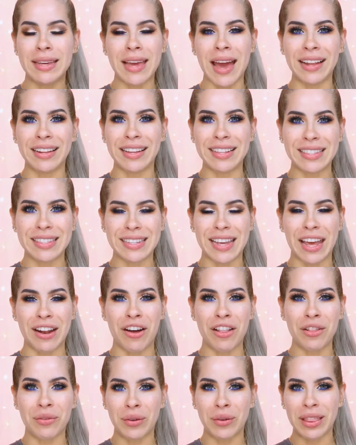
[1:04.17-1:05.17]
yeah, let's get
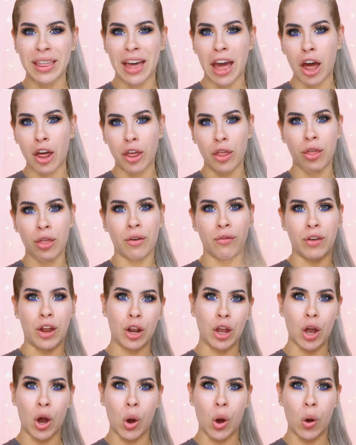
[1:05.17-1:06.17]
on with the
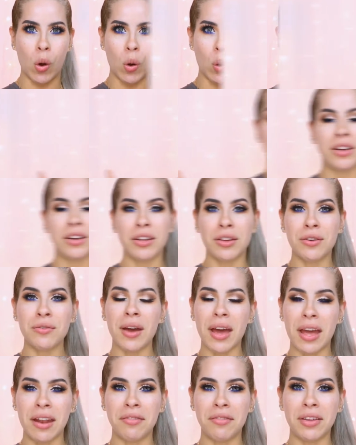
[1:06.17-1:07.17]
video. So the new
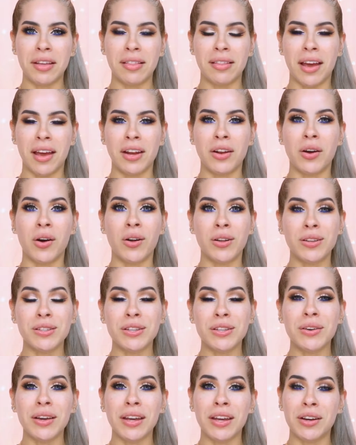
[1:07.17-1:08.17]
NV line
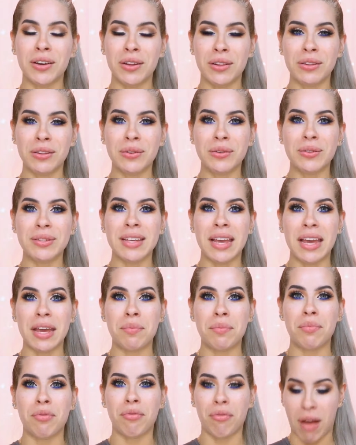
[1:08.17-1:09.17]
also includes
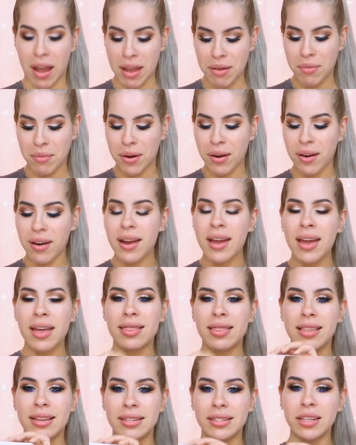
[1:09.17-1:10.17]
a primer.
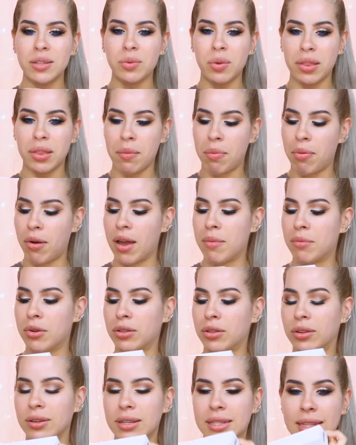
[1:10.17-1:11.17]
This is what the
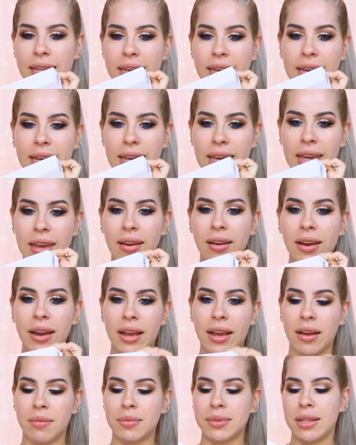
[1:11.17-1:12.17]
primer looks like here.
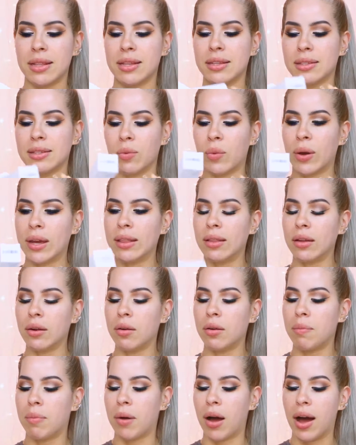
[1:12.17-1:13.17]
It comes in this white
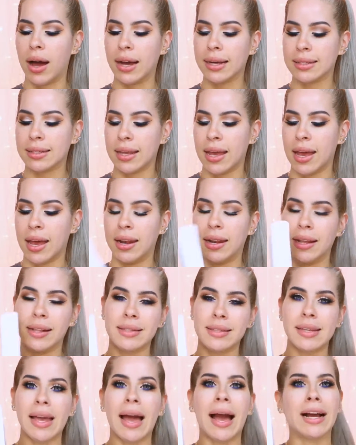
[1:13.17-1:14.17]
little box, and
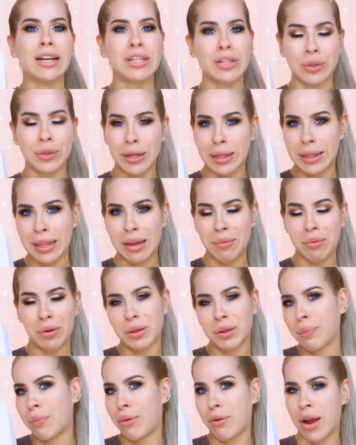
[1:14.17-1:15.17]
it's actually
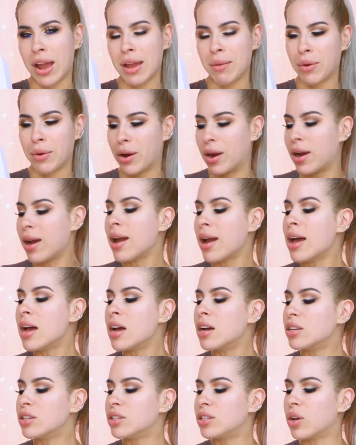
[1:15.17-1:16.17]
labeled primer.
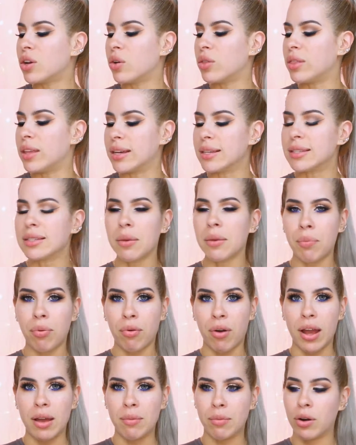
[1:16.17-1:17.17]
So this
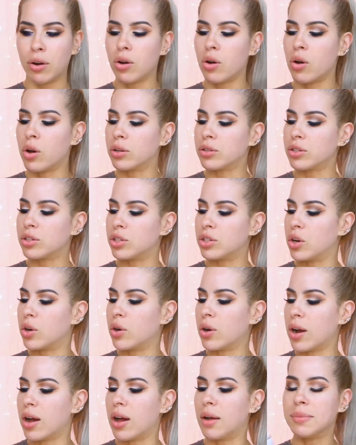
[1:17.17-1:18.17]
primer
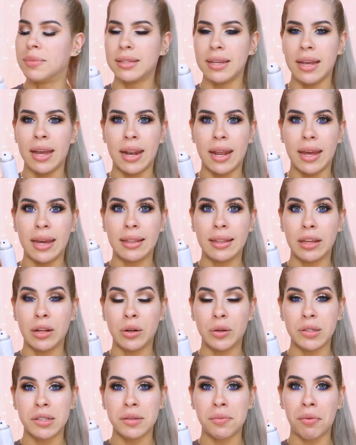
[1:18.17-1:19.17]
also comes in a
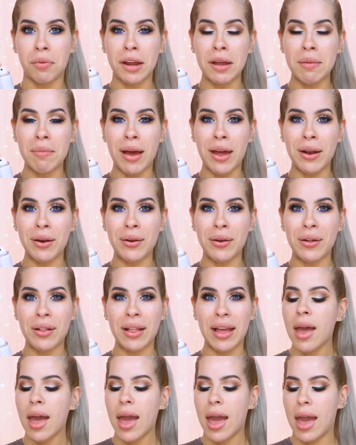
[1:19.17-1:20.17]
little spray
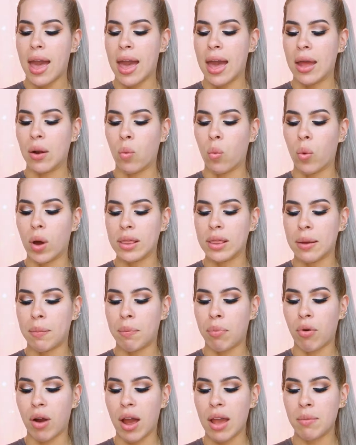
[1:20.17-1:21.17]
bottle, and what the
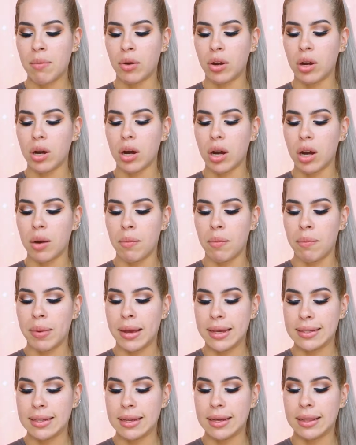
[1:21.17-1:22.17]
primer
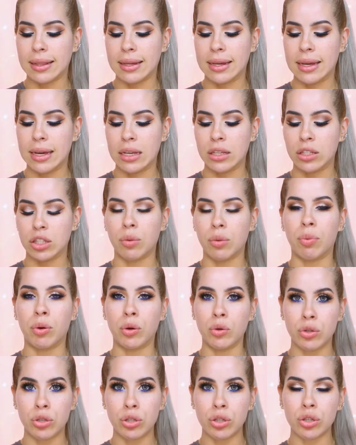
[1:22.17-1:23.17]
basically is
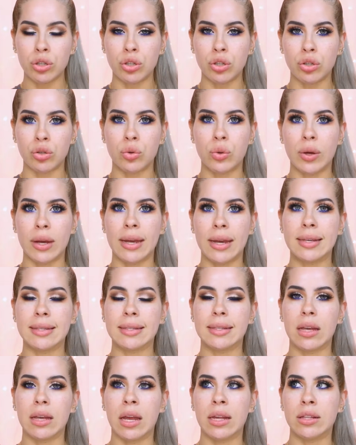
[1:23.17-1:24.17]
supposed to do
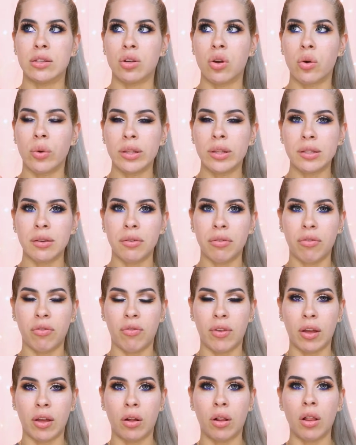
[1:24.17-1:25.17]
is it's going to
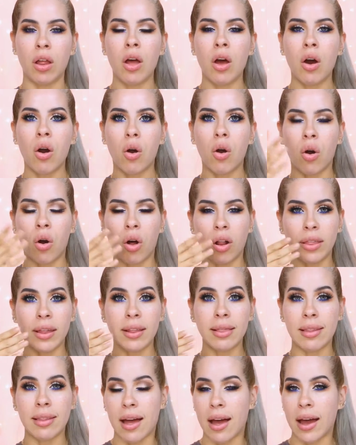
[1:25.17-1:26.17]
fill all
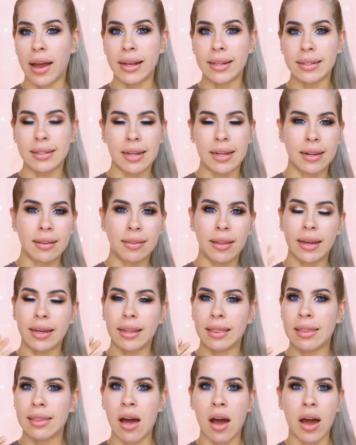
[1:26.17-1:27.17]
the lines, any
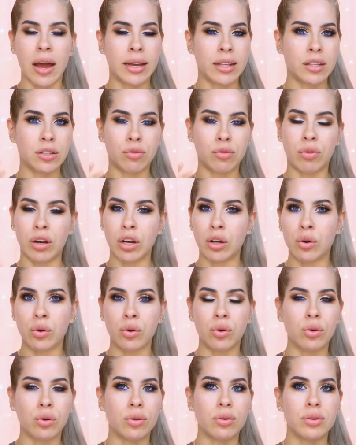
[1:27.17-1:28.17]
like lines,
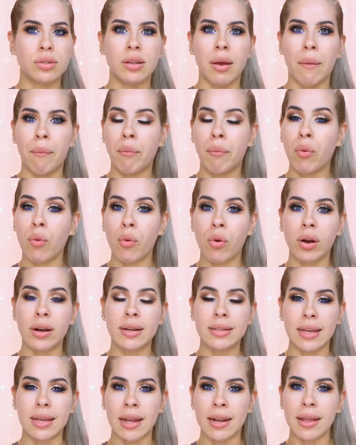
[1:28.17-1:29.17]
wrinkles,
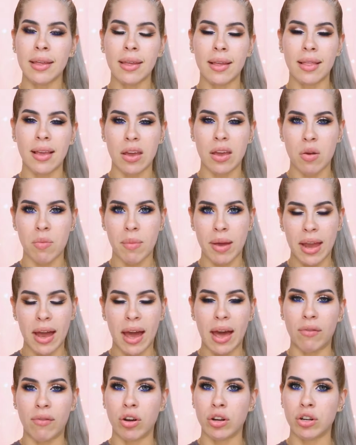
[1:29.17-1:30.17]
pores, anything that you may
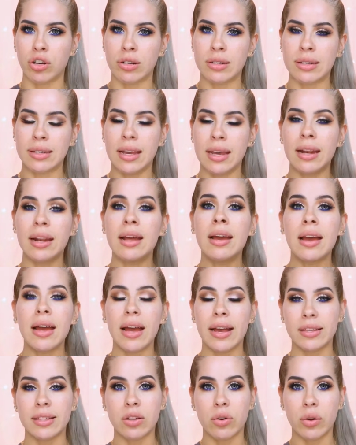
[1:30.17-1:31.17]
have on your skin.
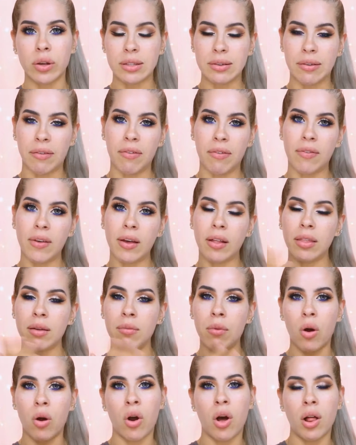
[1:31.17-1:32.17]
It's going to fill
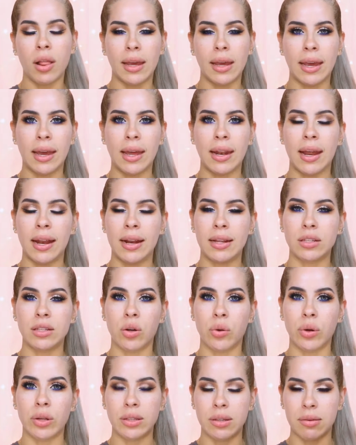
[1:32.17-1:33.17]
them all in, and it's
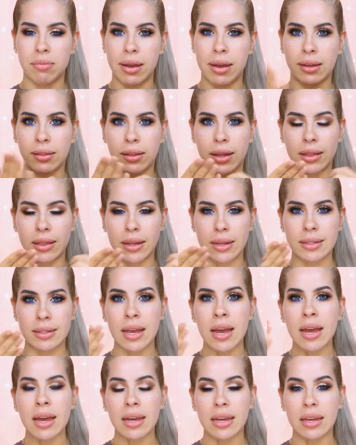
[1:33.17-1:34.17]
going to make like this
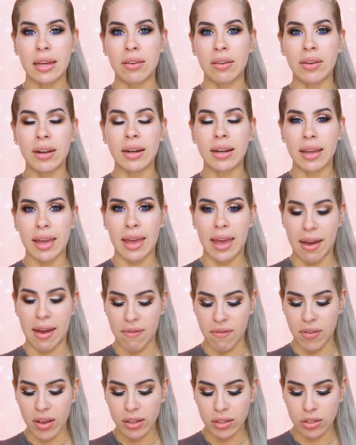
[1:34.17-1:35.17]
even
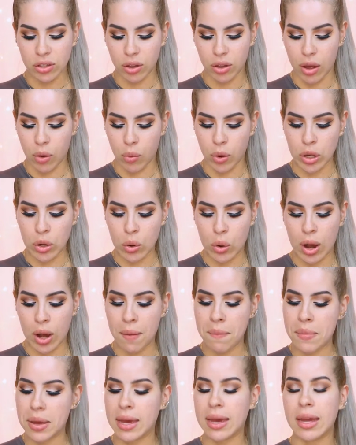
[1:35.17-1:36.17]
canvas so that when you
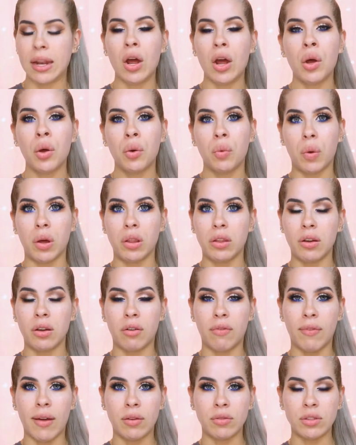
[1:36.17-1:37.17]
come in with
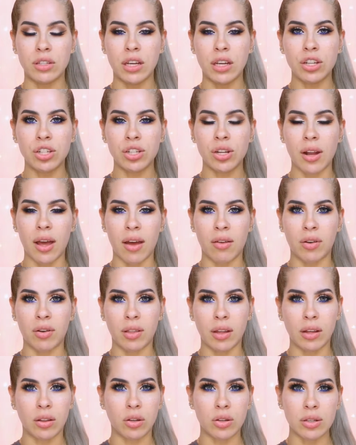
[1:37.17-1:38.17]
your foundation,
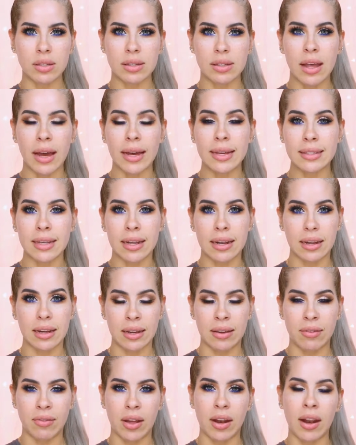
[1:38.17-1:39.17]
everything looks nice and
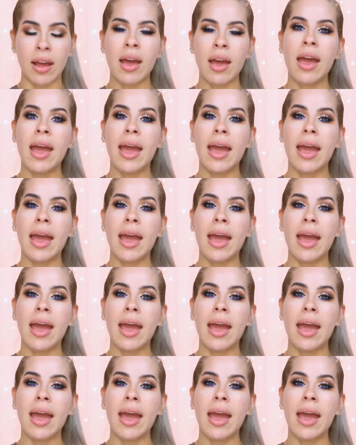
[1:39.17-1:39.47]
even.